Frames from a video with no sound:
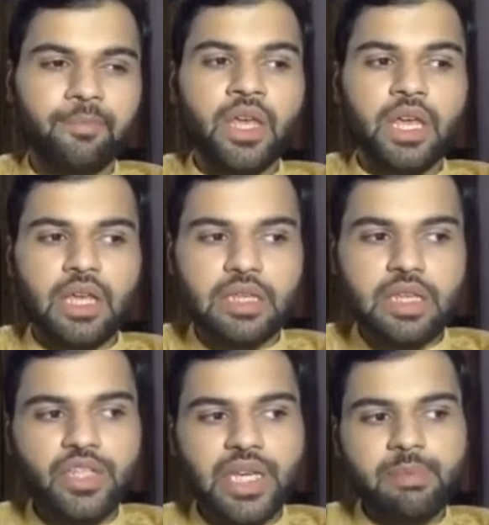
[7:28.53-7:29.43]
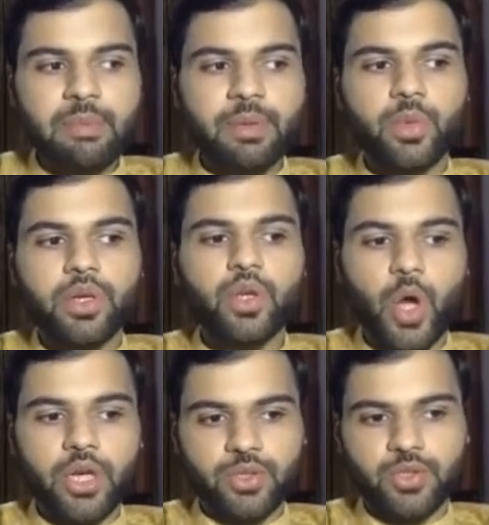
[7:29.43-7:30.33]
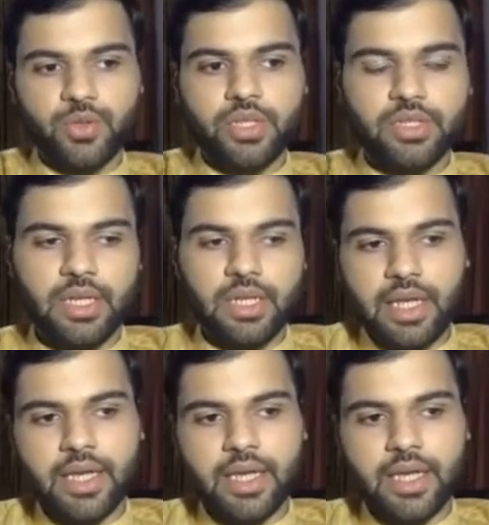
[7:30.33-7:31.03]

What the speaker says: initially people were not too critical.